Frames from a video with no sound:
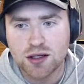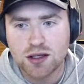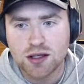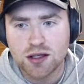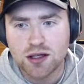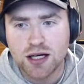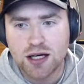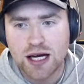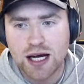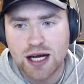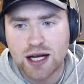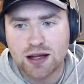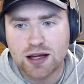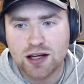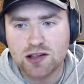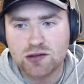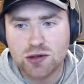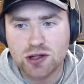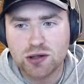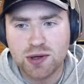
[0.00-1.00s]
Clay
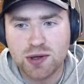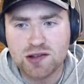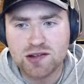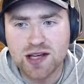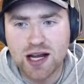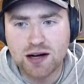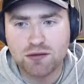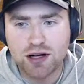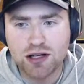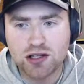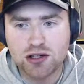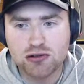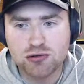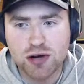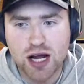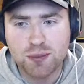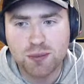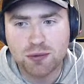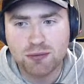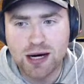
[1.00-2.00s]
Smith, when Zach Reed to
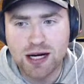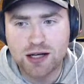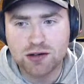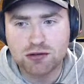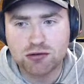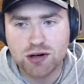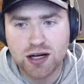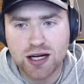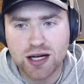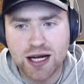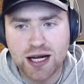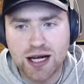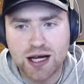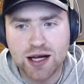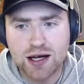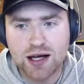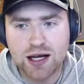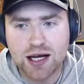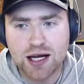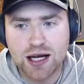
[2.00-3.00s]
Draper round 3,
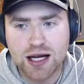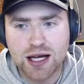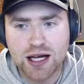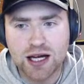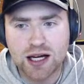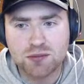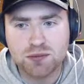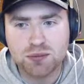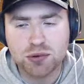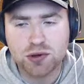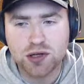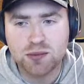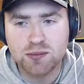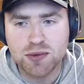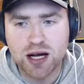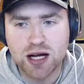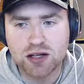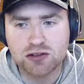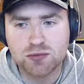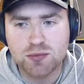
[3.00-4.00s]
had pretty
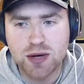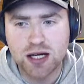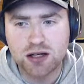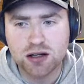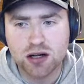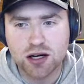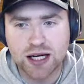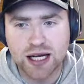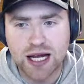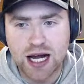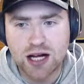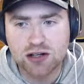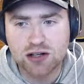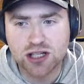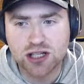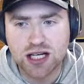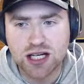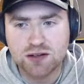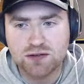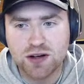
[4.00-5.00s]
much made no cash.
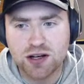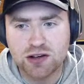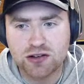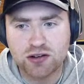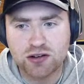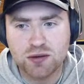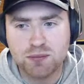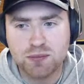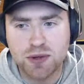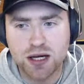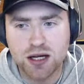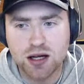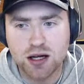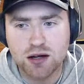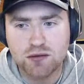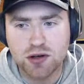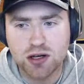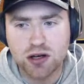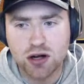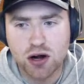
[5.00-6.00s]
Key defenders are a bit
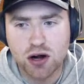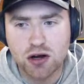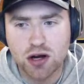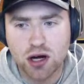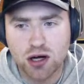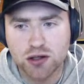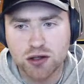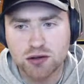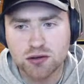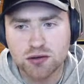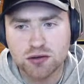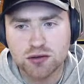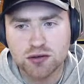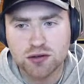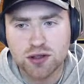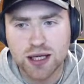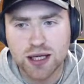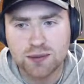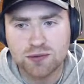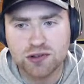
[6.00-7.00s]
of a no-no.
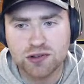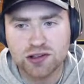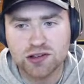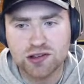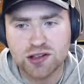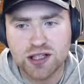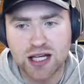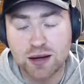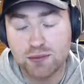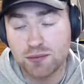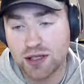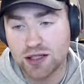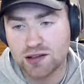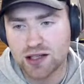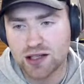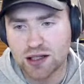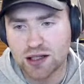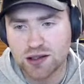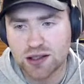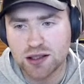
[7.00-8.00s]
Says, yeah,
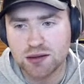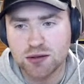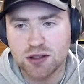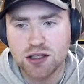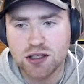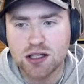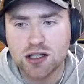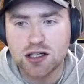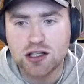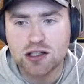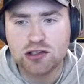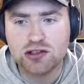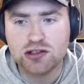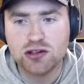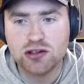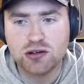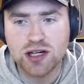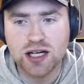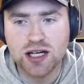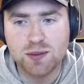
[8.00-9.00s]
exactly.
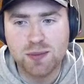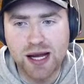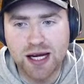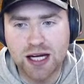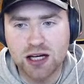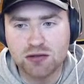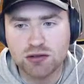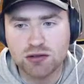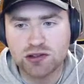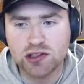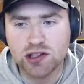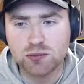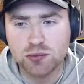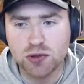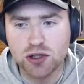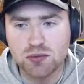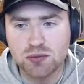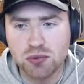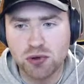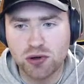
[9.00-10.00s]
Still getting back into it, says
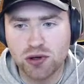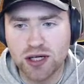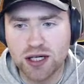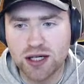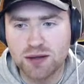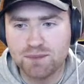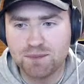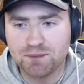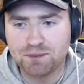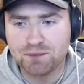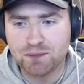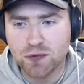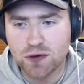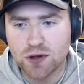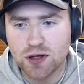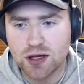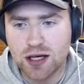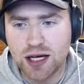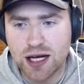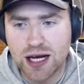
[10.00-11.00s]
Moonboy.
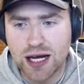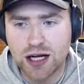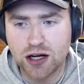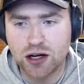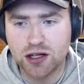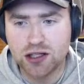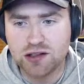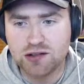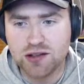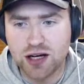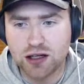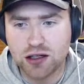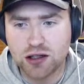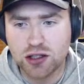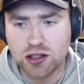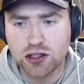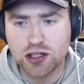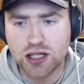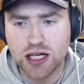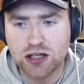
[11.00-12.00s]
Hate owning
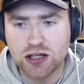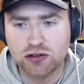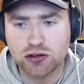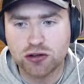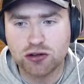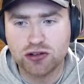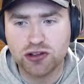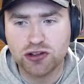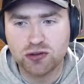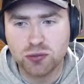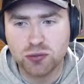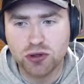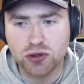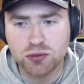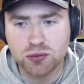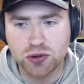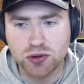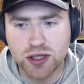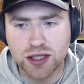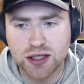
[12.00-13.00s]
Dunkley. Unique too, says
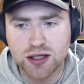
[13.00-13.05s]
Moonboy.